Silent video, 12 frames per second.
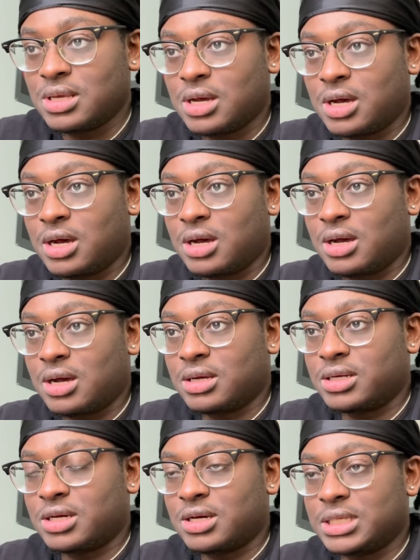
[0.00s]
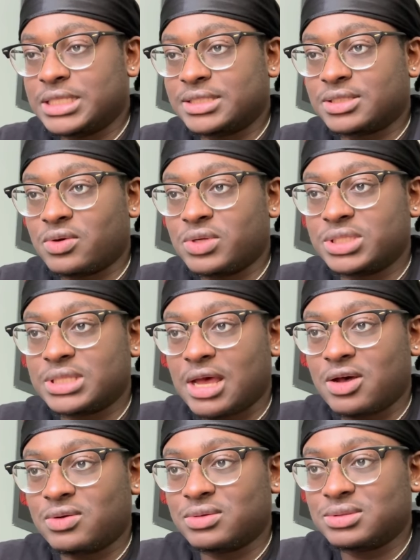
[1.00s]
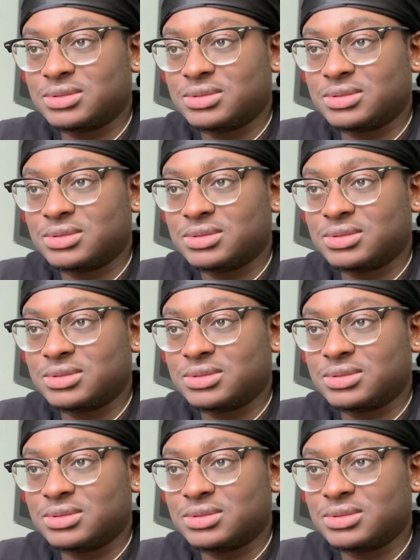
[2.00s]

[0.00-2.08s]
Oh no, his zone is out.